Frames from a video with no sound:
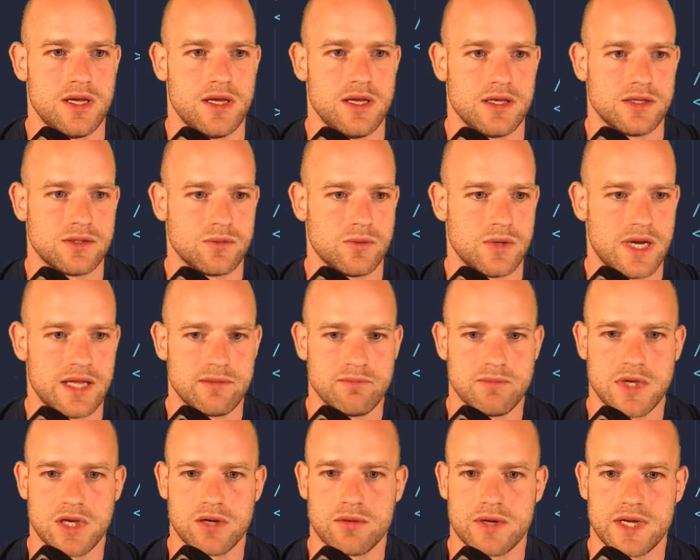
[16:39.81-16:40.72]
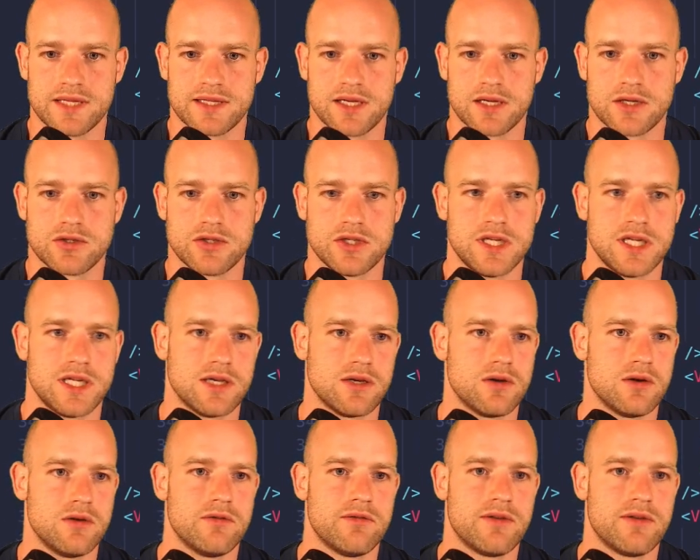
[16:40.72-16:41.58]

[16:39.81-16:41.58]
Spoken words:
So let me create actually a